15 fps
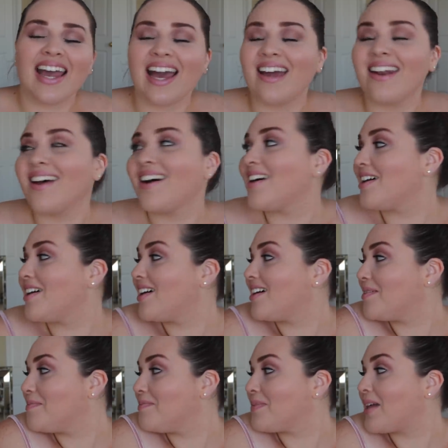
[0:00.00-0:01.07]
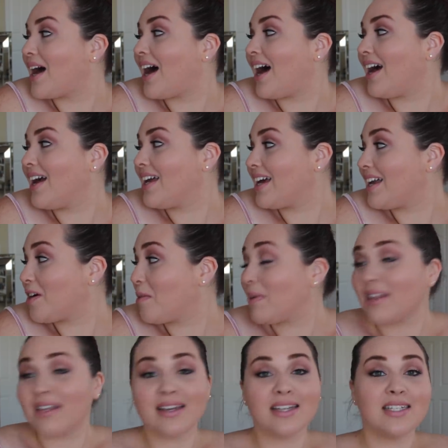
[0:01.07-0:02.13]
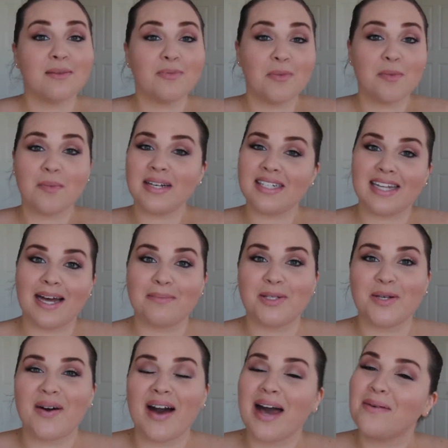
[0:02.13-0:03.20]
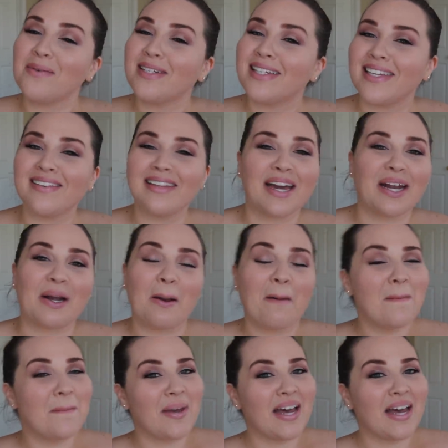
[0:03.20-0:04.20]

and I gotta go pick the kids up from the bus stop. So I will see you later.